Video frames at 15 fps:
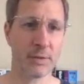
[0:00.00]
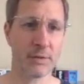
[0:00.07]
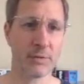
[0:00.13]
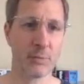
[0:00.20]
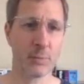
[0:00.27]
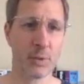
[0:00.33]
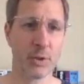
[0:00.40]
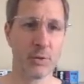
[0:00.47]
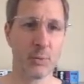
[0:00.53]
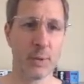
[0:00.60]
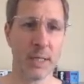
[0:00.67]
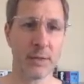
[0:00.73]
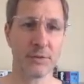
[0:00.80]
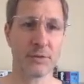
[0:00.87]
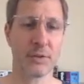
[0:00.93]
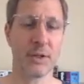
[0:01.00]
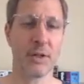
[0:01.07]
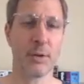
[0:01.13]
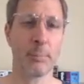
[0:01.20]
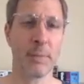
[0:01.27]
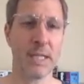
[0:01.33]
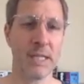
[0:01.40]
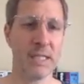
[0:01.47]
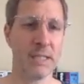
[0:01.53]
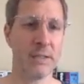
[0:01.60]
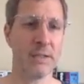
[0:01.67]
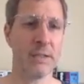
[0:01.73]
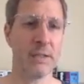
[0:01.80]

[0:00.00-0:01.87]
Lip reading: and we do x.append.